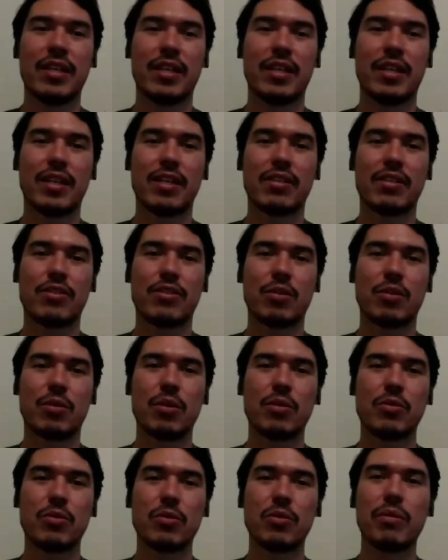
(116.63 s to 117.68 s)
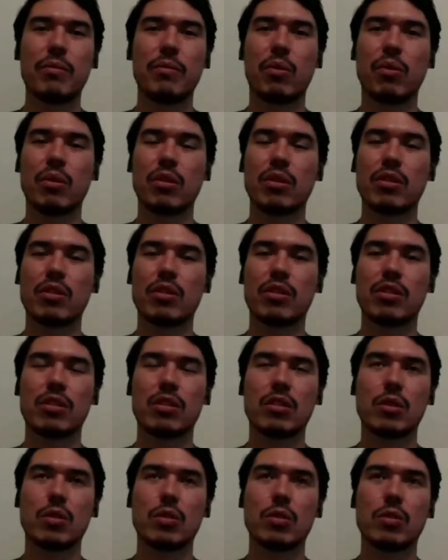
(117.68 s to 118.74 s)
And so those are important
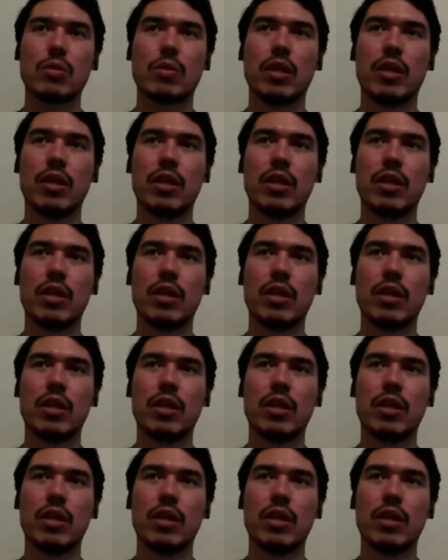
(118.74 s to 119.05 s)
to